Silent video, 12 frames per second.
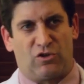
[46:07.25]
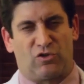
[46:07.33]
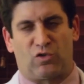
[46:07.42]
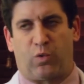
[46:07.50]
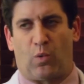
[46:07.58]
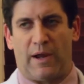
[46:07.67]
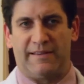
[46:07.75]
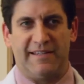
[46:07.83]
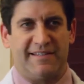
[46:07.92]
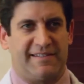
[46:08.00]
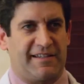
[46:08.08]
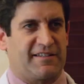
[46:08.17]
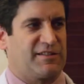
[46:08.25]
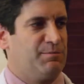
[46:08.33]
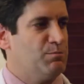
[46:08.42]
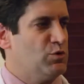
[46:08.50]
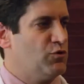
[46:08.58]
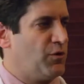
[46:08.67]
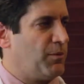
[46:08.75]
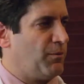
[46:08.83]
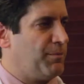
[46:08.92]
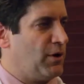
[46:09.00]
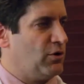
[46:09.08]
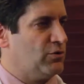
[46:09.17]
26 movable
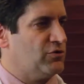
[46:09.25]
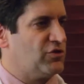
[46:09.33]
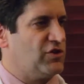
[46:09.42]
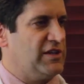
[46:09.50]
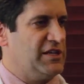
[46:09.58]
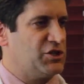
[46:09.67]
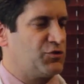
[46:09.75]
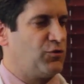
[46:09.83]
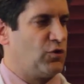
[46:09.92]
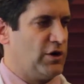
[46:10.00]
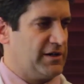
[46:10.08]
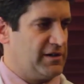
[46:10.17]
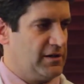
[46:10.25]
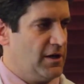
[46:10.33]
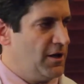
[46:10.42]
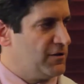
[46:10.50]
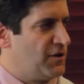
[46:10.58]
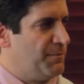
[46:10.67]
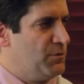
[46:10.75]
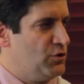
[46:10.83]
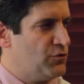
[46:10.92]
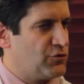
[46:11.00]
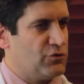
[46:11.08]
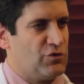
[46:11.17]
bones in each foot to
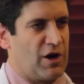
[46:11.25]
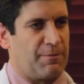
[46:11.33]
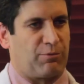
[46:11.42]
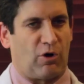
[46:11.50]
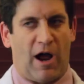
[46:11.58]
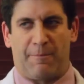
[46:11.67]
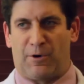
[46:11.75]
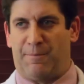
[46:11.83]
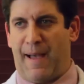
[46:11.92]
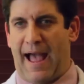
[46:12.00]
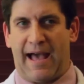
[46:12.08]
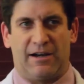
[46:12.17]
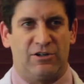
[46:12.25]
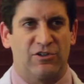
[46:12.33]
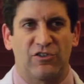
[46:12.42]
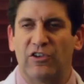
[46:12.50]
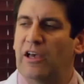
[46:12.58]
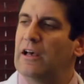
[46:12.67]
move through their proper patterns,